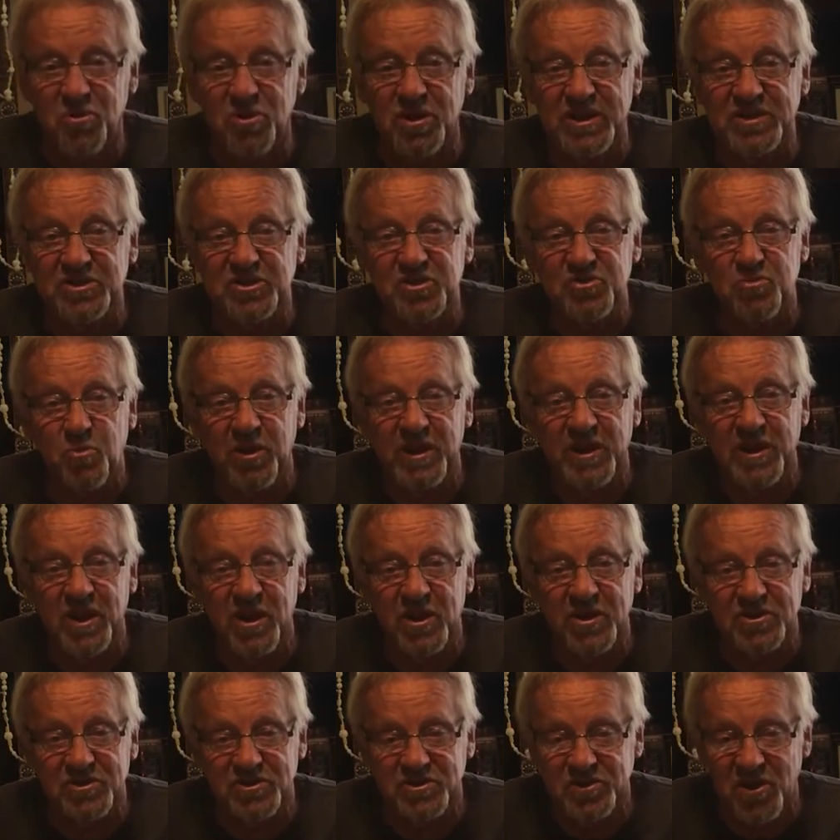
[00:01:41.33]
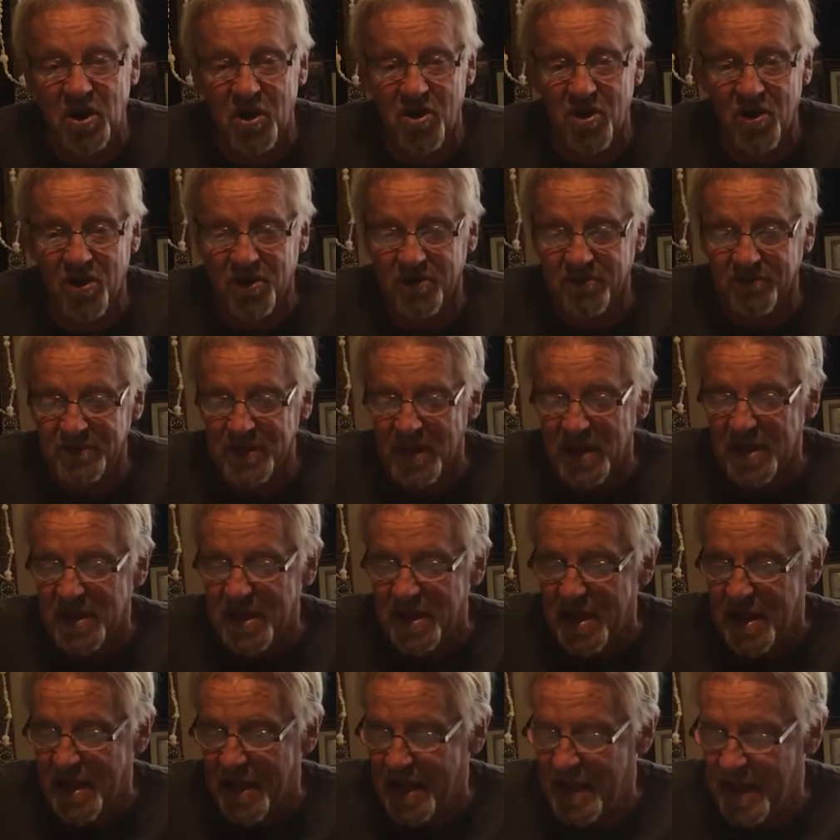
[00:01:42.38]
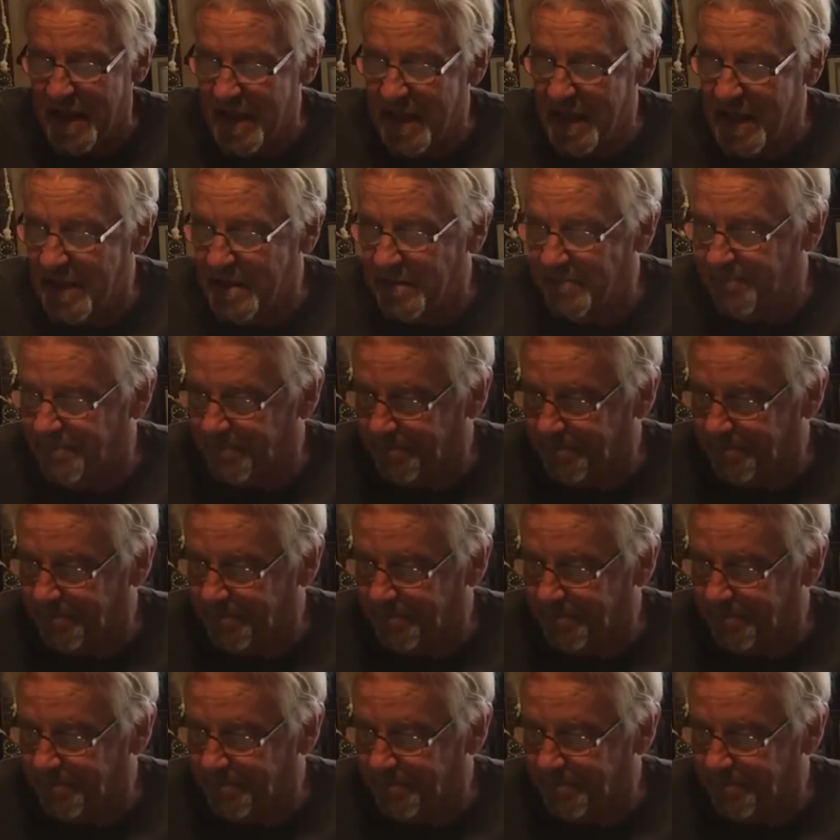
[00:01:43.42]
and Swinging on a Star. And